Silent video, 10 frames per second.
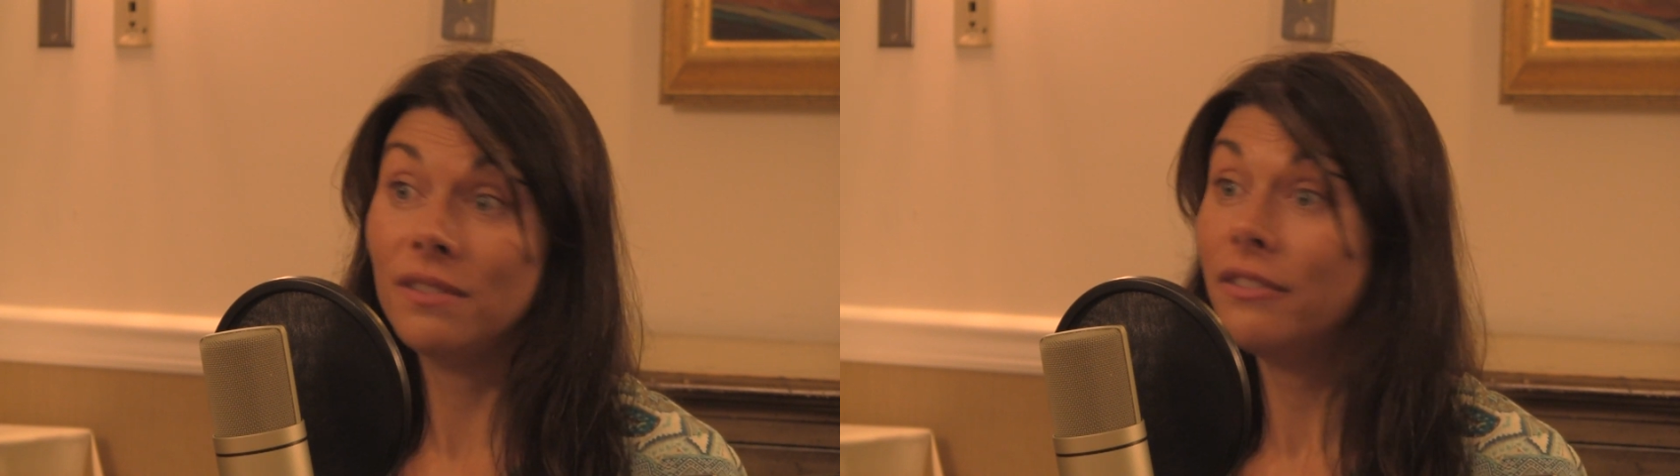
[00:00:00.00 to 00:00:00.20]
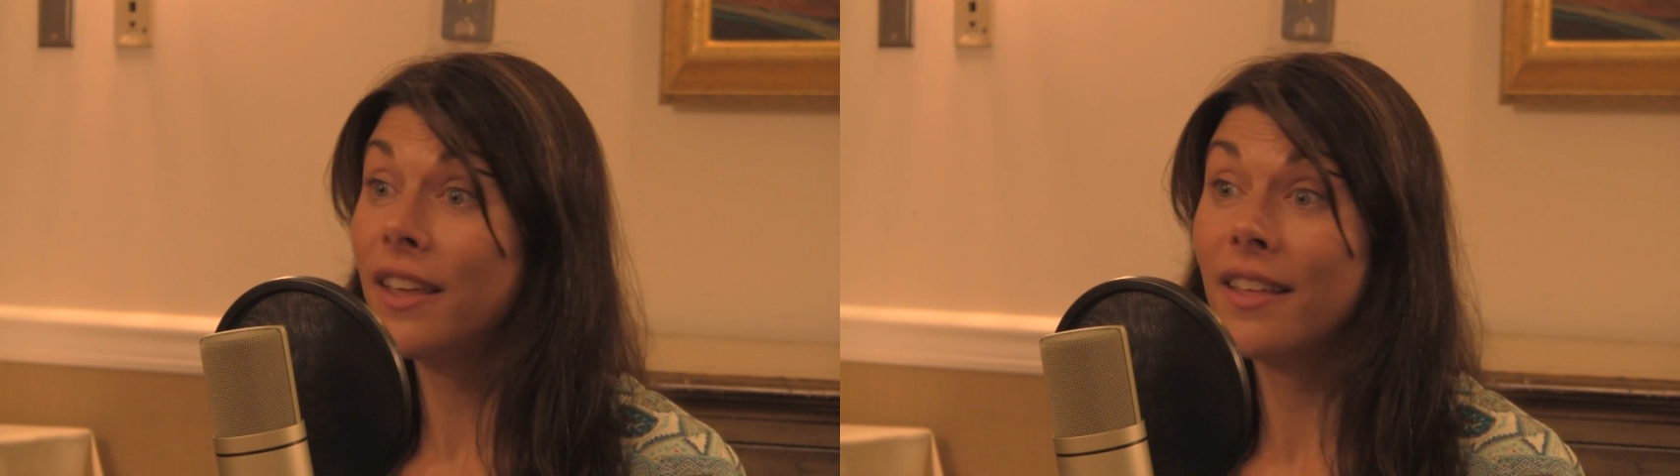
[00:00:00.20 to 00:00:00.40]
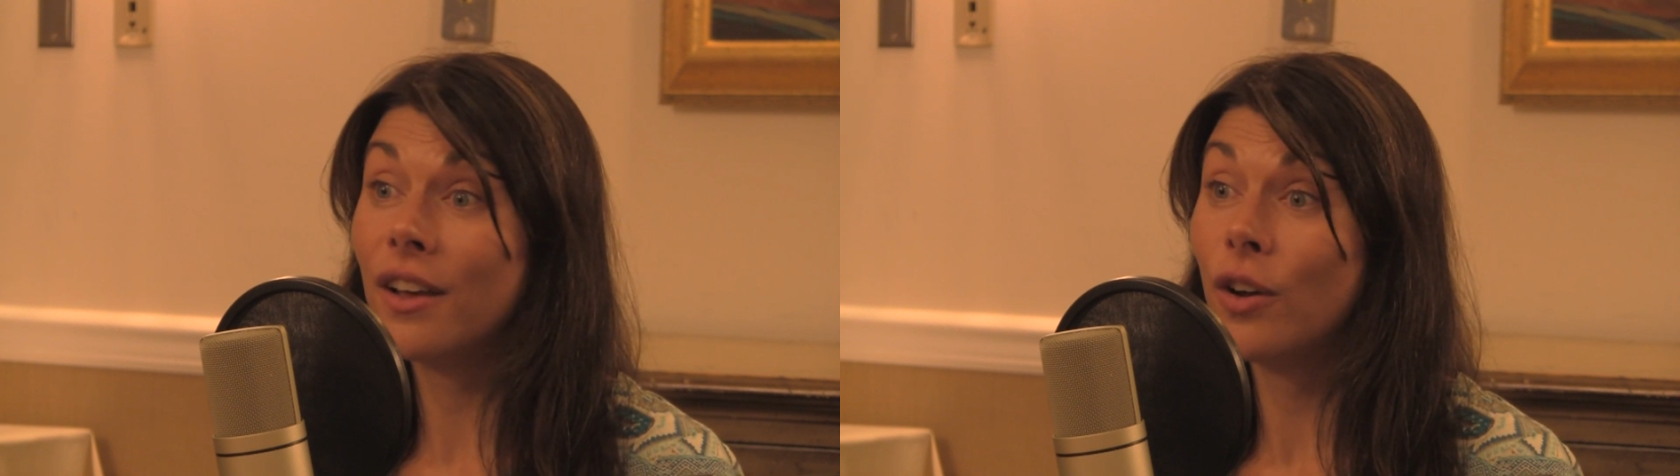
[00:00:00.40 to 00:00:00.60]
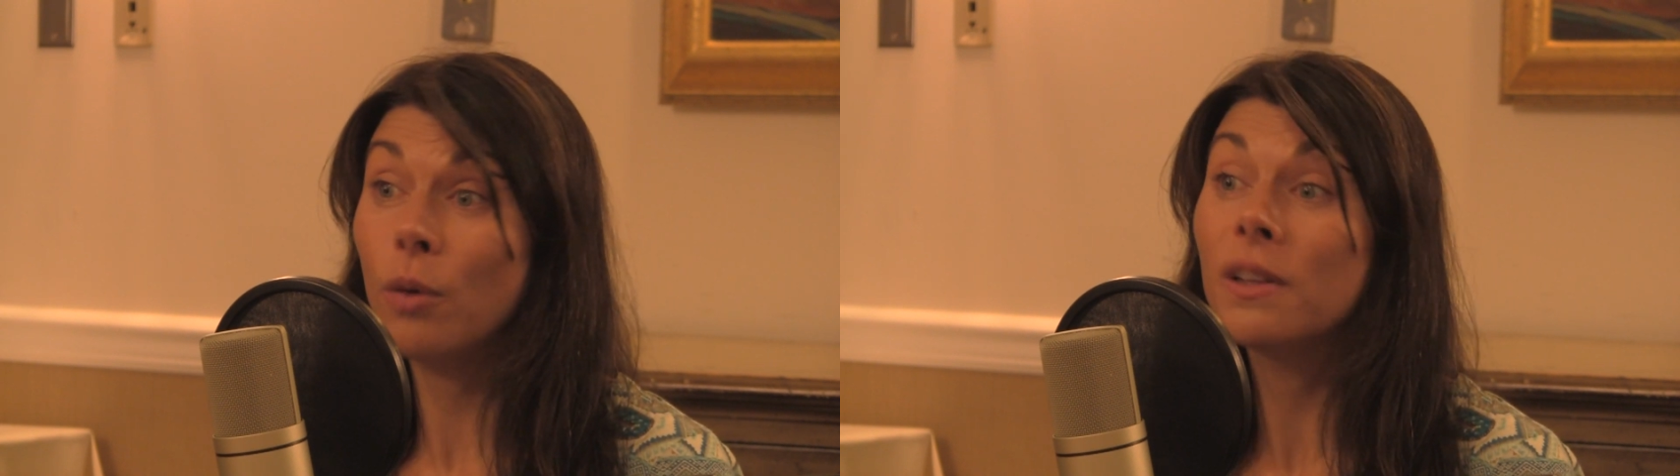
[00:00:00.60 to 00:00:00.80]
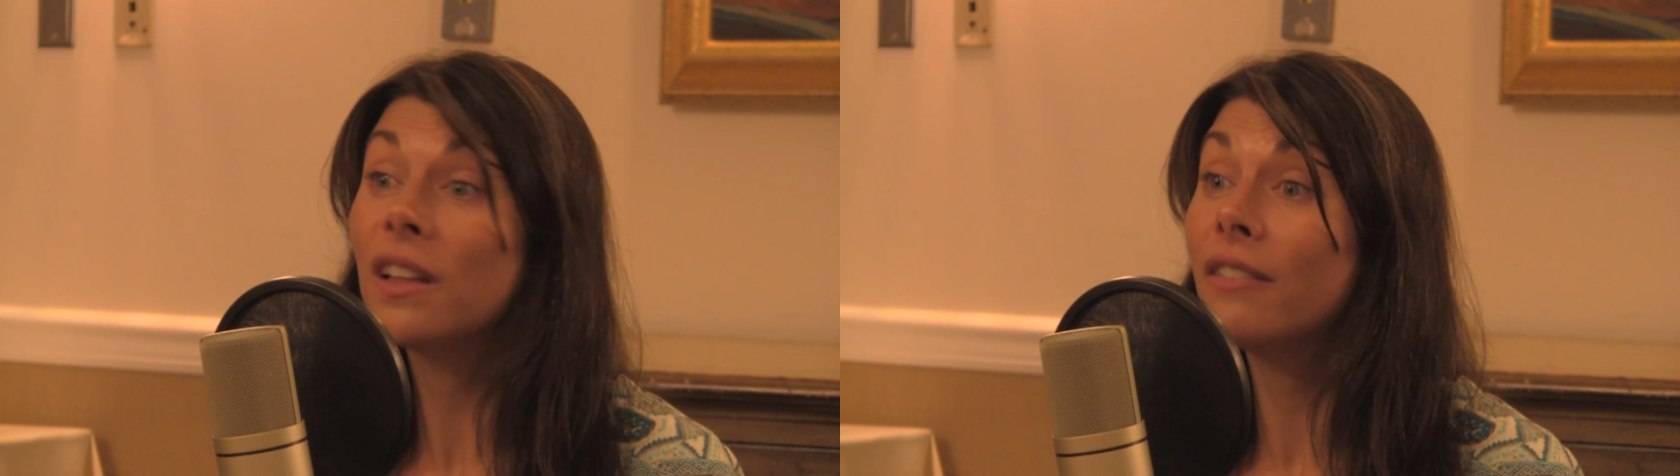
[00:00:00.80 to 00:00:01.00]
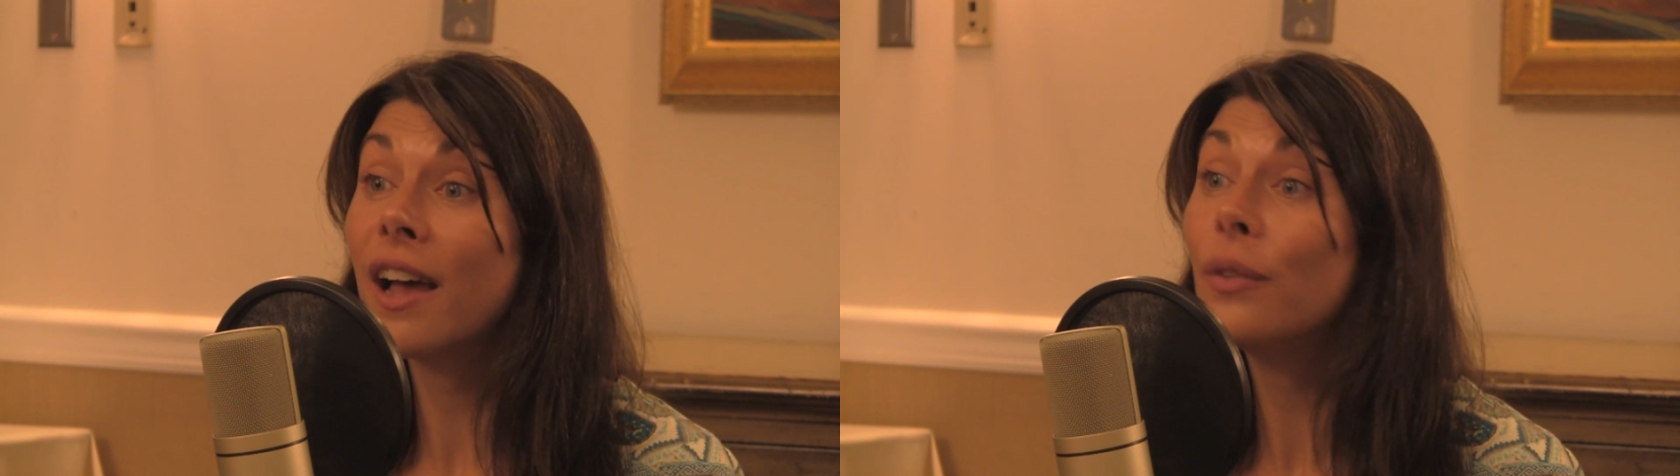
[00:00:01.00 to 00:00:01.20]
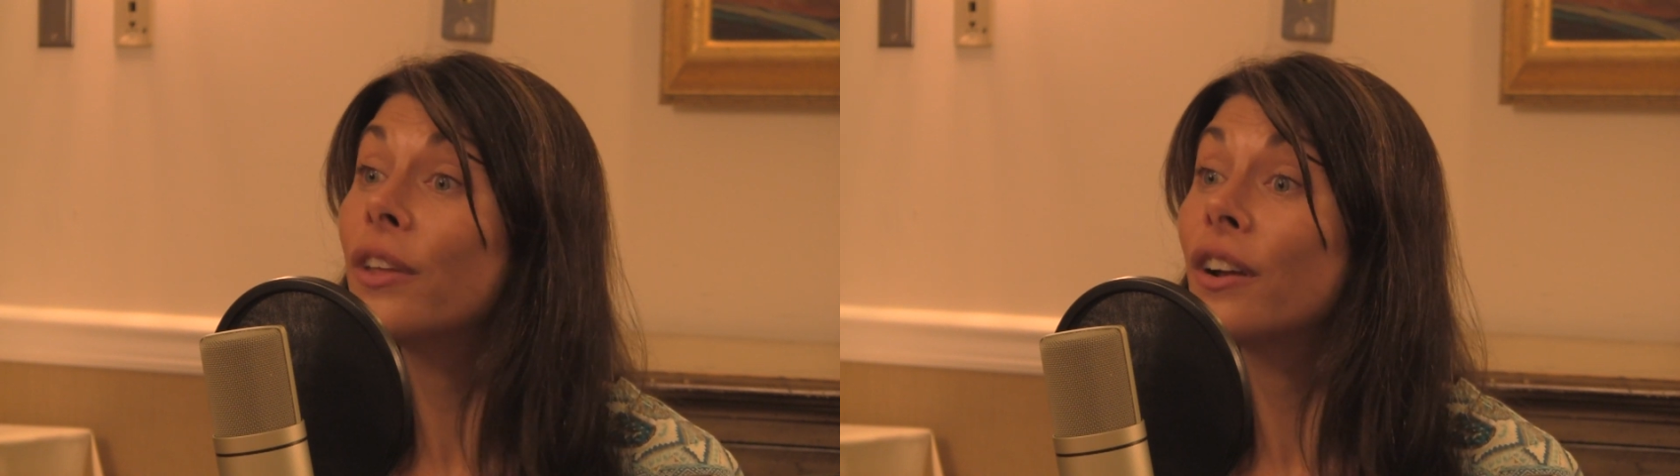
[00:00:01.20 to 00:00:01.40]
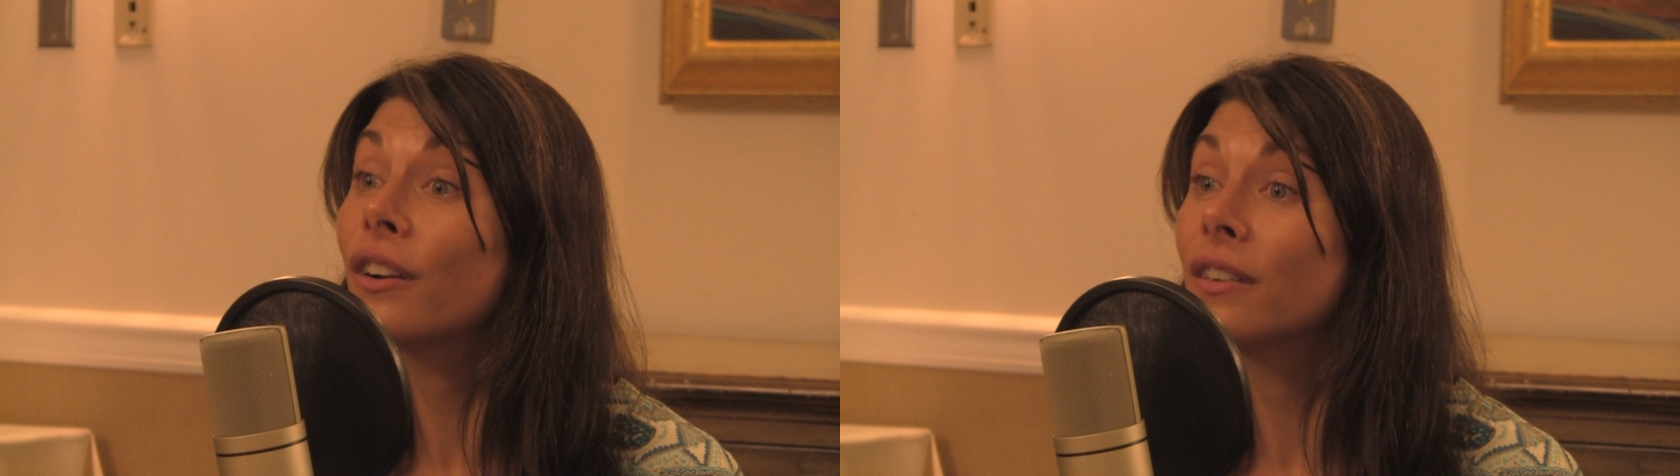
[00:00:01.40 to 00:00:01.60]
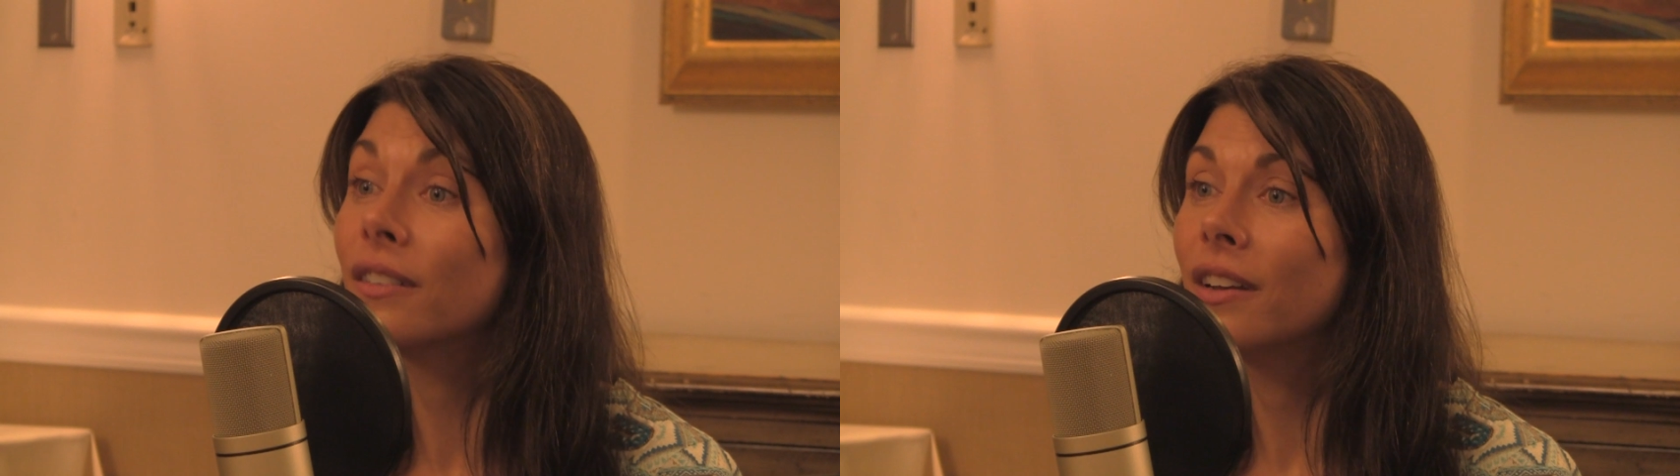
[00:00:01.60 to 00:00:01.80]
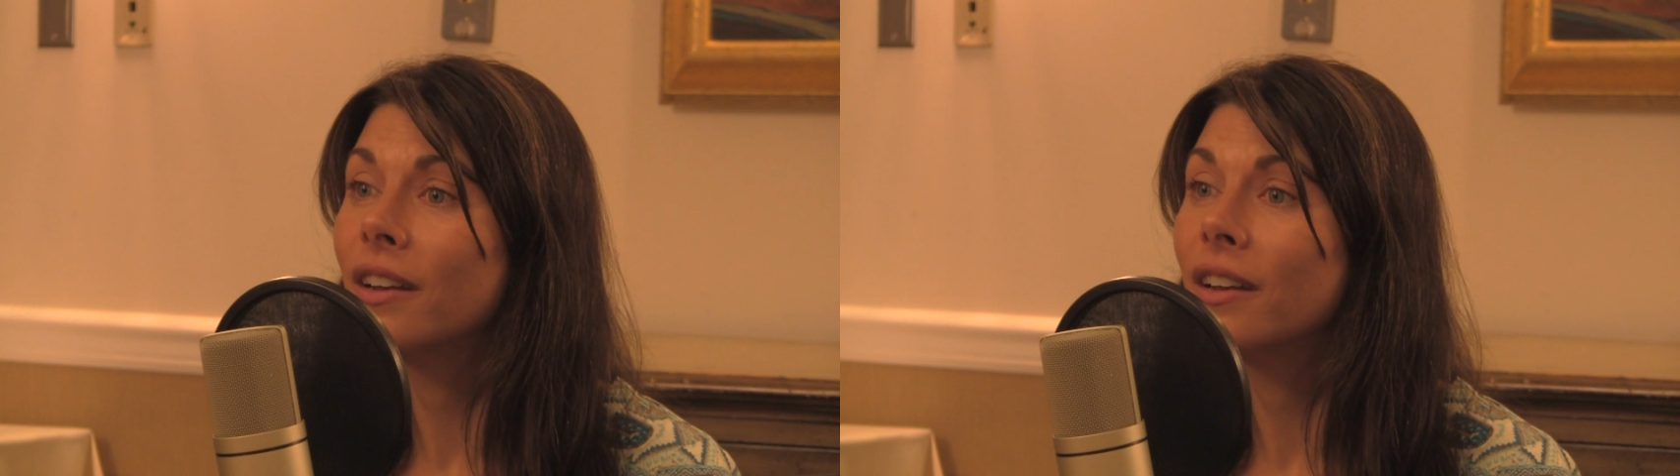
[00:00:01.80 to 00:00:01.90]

faith, hope, and love out there,